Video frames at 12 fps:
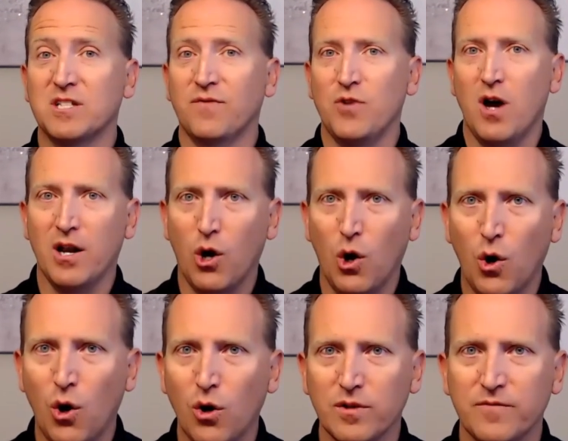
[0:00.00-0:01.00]
if not
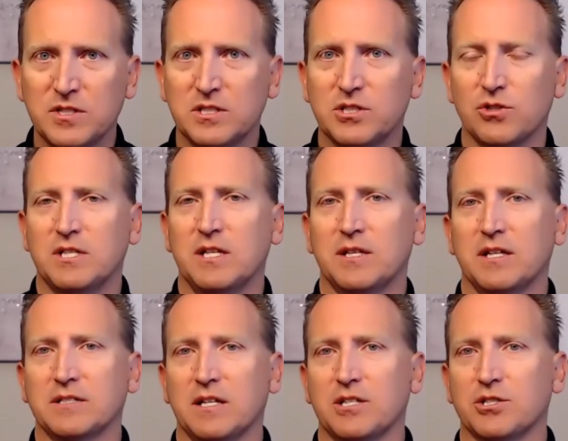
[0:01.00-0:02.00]
all of these 13
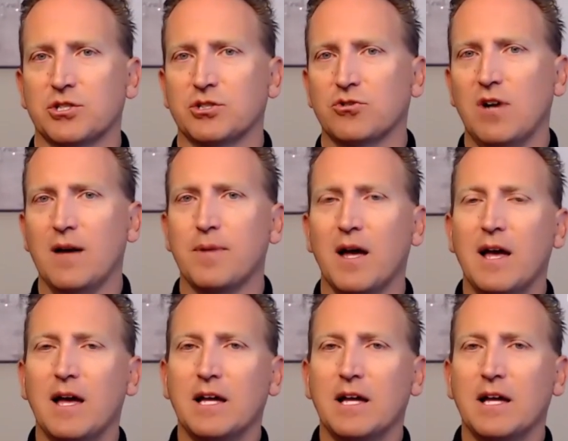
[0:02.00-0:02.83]
things I just described,